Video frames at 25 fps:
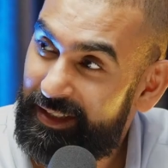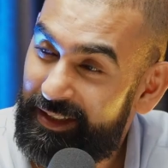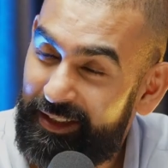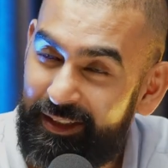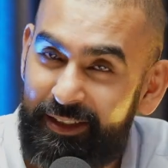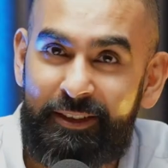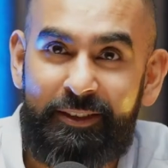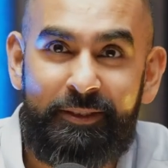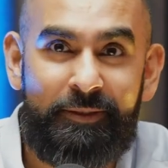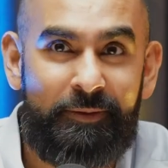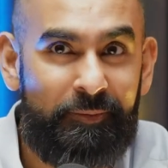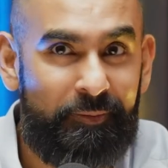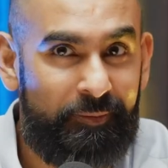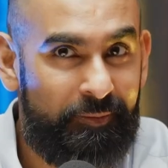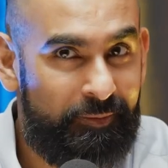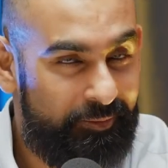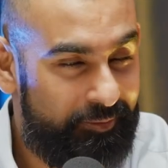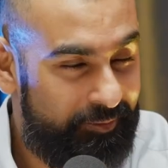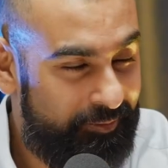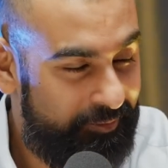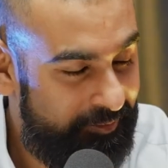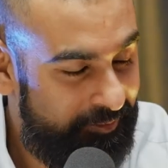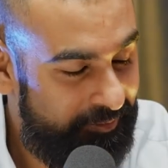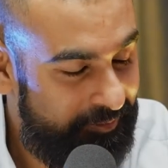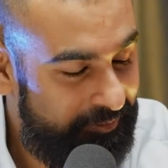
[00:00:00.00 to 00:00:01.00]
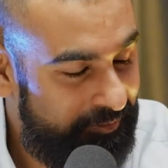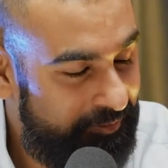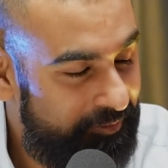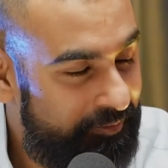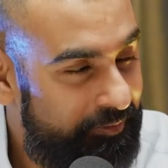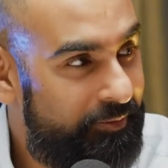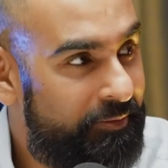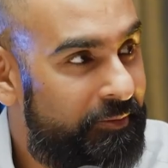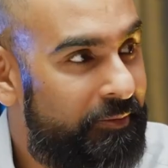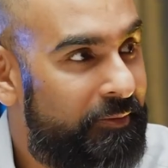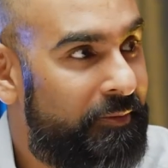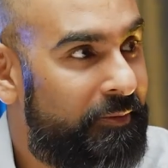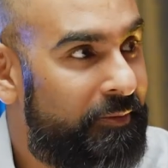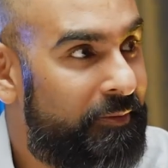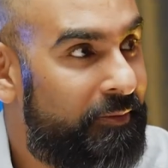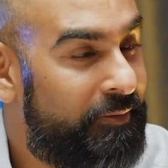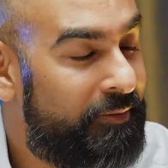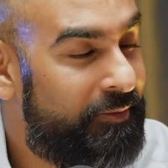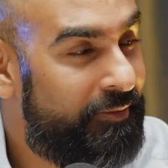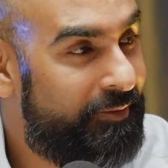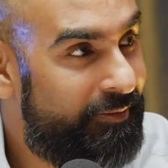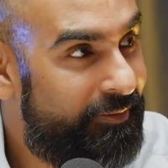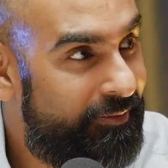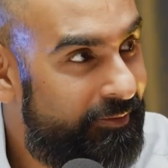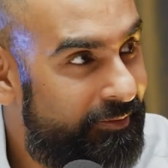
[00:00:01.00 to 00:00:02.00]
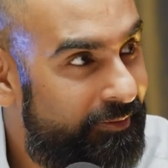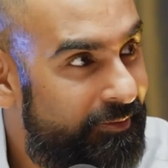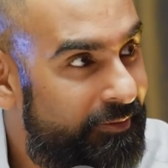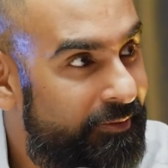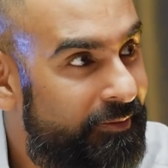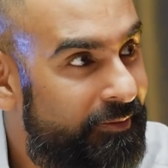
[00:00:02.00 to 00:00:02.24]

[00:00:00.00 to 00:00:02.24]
things and then you're doing something with it.